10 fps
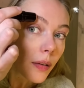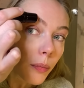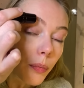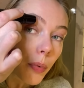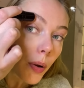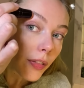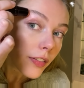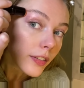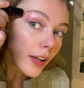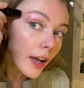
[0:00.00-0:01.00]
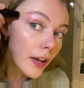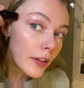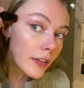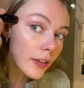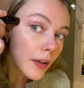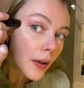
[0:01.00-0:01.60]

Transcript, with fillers: on both sides.